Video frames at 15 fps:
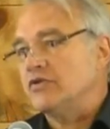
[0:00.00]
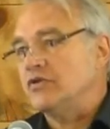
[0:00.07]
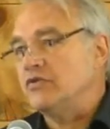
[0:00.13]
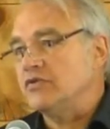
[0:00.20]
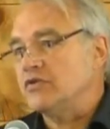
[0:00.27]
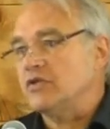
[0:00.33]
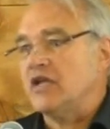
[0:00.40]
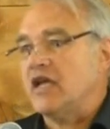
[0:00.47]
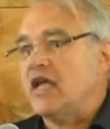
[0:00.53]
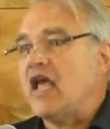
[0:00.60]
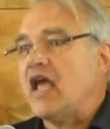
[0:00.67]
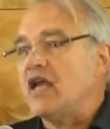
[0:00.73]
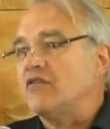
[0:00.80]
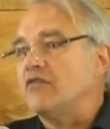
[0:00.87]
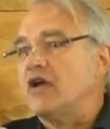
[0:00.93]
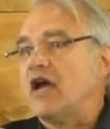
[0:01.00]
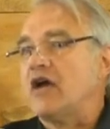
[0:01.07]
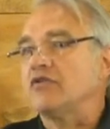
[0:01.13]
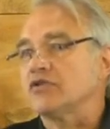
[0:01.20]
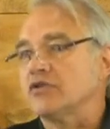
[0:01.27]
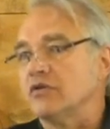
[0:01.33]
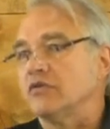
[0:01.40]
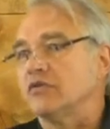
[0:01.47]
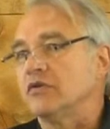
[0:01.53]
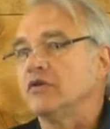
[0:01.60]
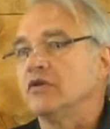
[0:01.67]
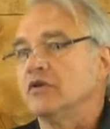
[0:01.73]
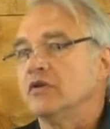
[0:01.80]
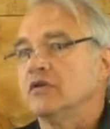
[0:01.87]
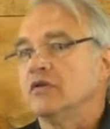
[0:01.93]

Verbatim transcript: who's ahead head of a household